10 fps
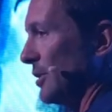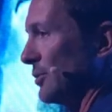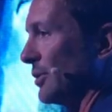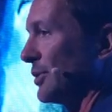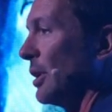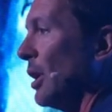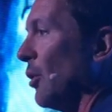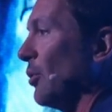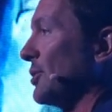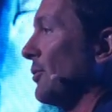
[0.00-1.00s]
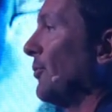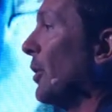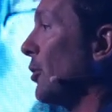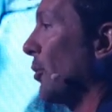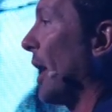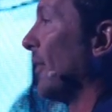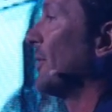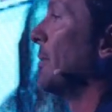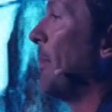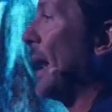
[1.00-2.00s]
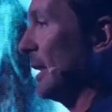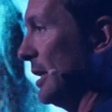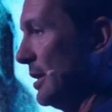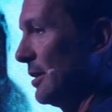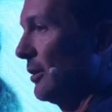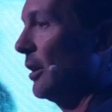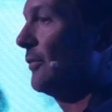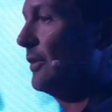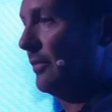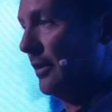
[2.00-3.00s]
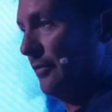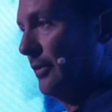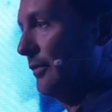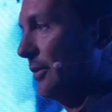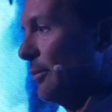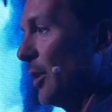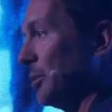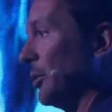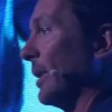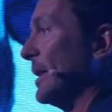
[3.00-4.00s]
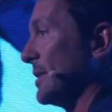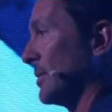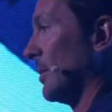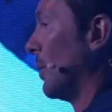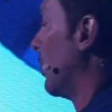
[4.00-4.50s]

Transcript: Azores was to photograph the belly of the, of, of the mobula rays